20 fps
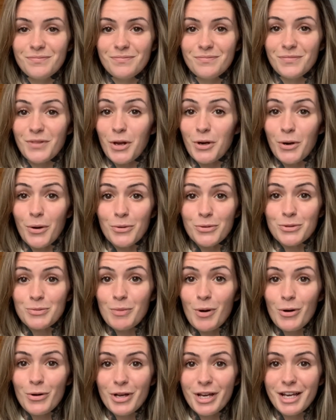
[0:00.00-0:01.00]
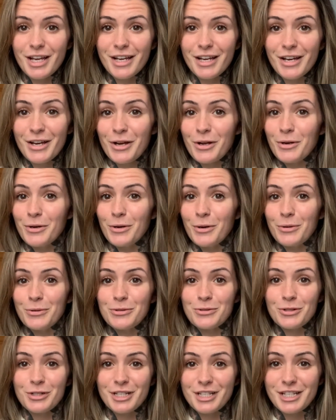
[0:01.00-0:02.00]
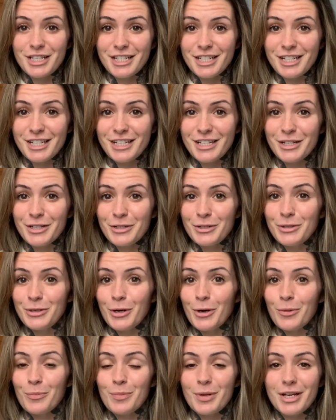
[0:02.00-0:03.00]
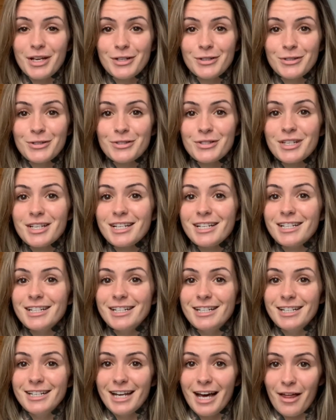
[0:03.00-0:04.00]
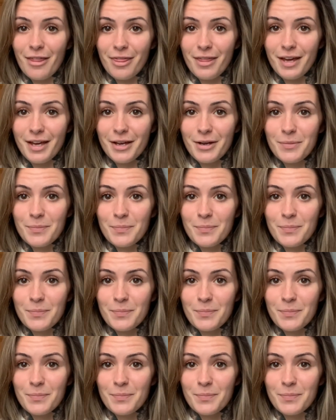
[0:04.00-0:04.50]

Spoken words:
No smoking, no drinking, no pills, nothing.